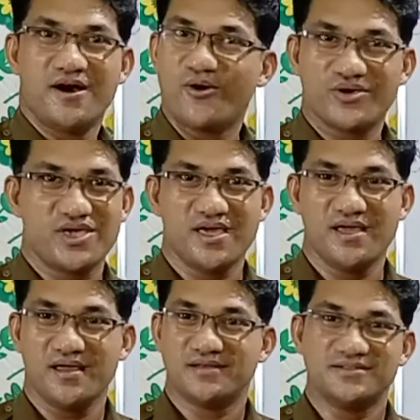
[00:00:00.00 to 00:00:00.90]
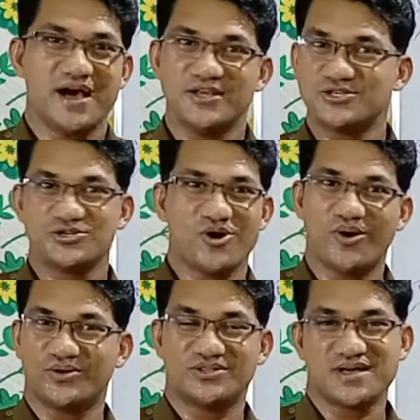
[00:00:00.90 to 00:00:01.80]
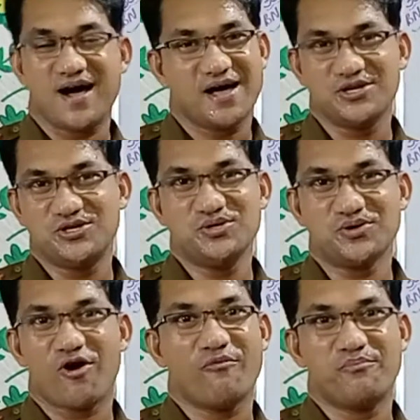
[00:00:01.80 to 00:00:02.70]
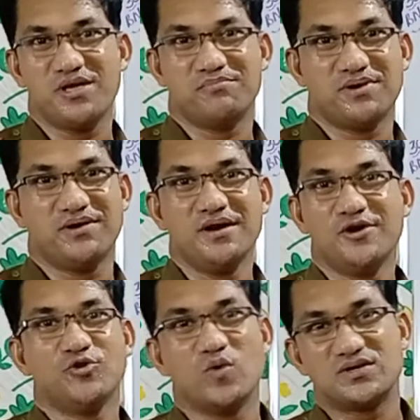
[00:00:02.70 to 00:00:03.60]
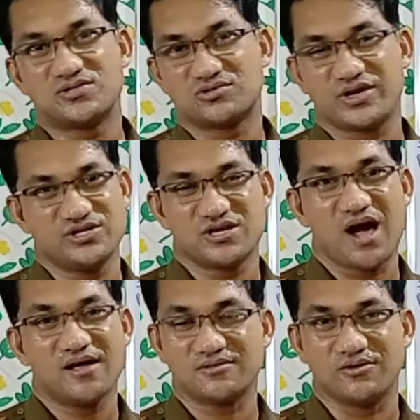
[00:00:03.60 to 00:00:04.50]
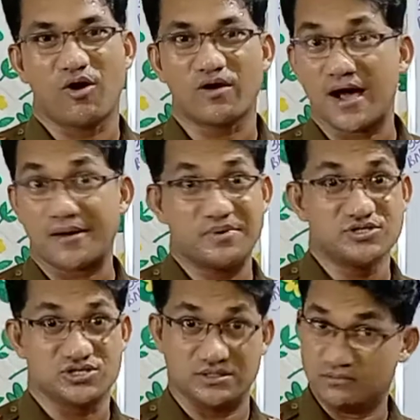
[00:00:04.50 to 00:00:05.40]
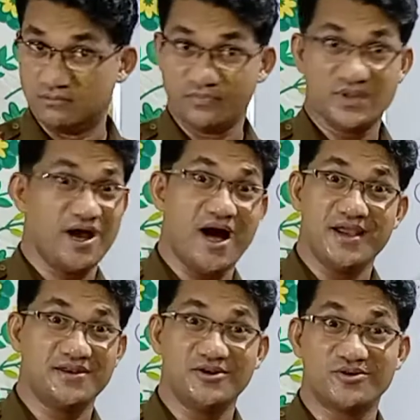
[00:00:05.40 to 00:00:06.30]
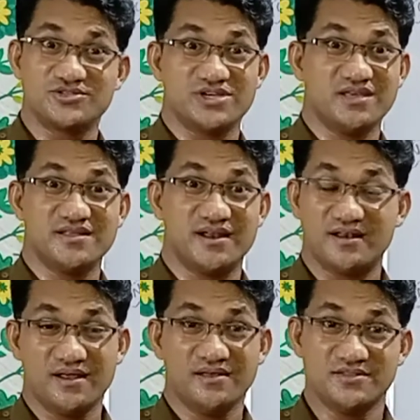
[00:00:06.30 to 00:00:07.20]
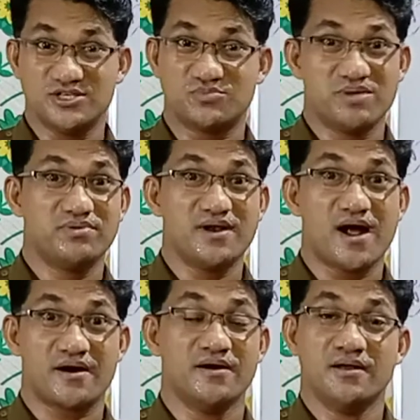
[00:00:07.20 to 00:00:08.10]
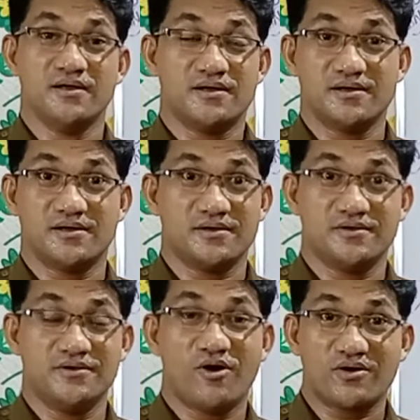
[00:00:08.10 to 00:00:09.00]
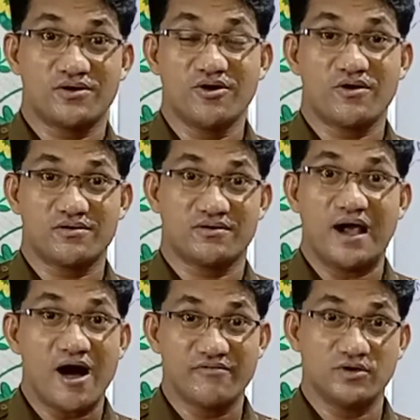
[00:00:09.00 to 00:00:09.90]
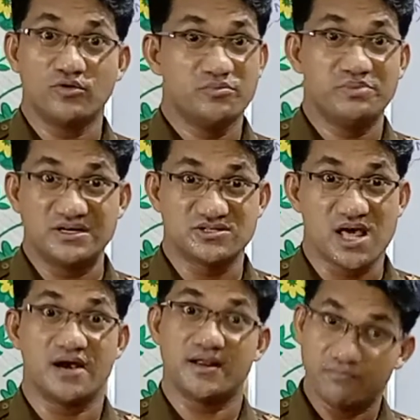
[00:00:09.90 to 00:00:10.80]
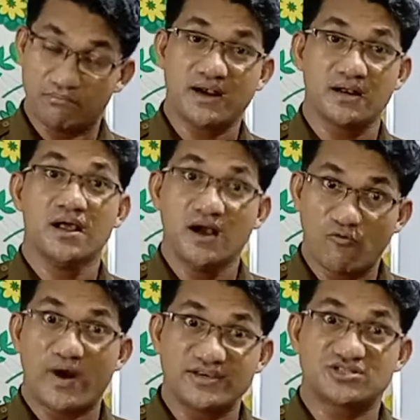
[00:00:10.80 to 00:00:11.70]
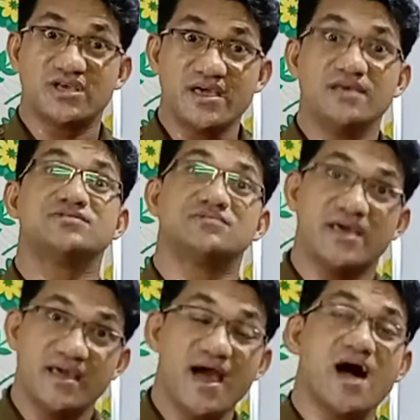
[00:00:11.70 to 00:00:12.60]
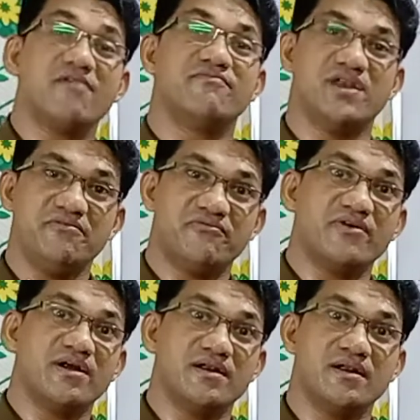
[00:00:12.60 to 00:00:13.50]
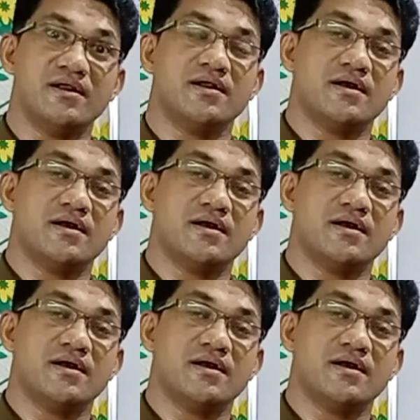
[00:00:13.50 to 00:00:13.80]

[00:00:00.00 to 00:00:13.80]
Okay, that is not the attitude of people towards Srishant or Harbhajan. I did not say that these people are not having good personality, but what I say is they have different